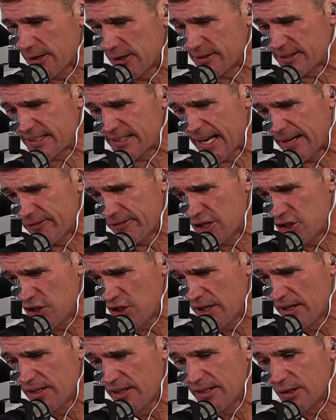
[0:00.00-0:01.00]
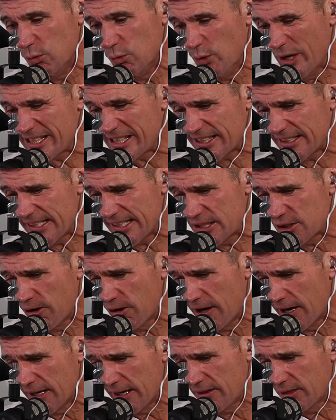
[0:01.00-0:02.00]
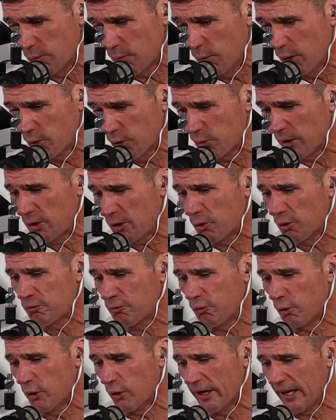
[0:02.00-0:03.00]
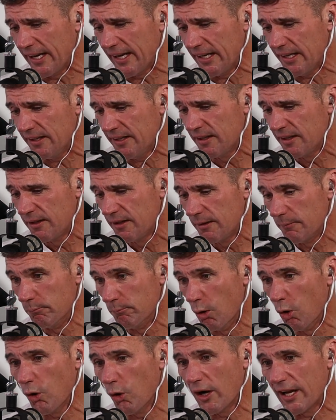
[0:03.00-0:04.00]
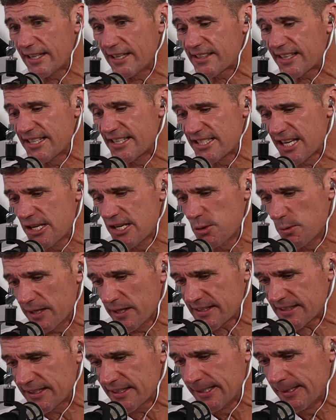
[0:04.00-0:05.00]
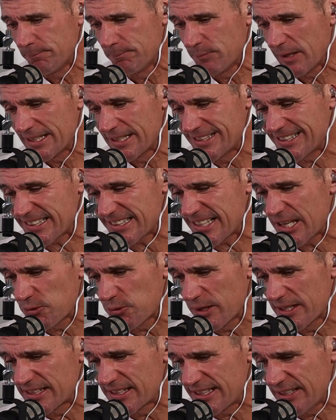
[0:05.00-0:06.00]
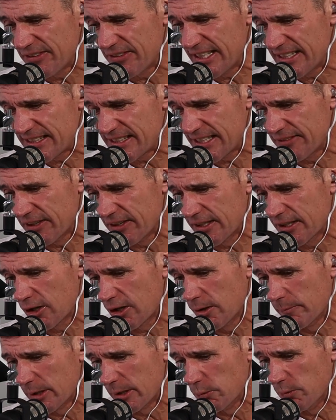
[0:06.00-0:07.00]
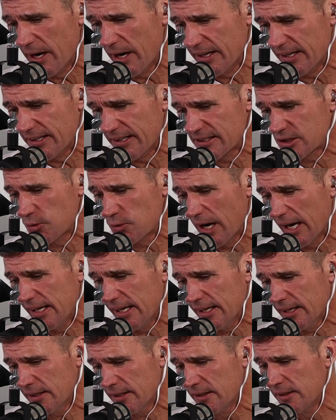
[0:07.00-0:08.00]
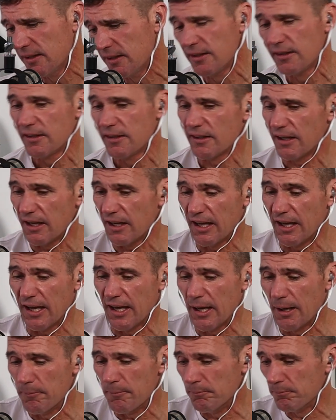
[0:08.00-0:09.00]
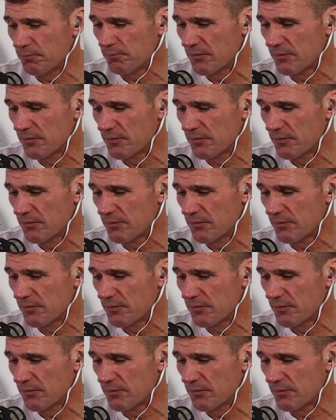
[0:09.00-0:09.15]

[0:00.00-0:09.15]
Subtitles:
savage. Recently tied the world record for a more or less continuous 677 kilometre run in Australia. Mate,